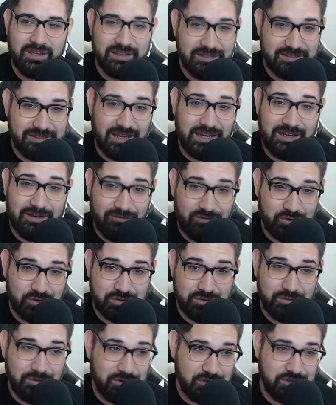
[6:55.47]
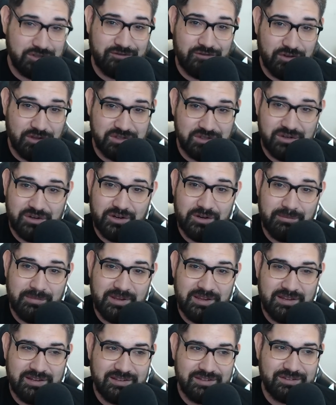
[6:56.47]
signed up for school just for the
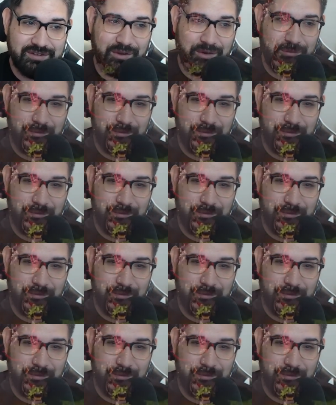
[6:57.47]
tournament. So in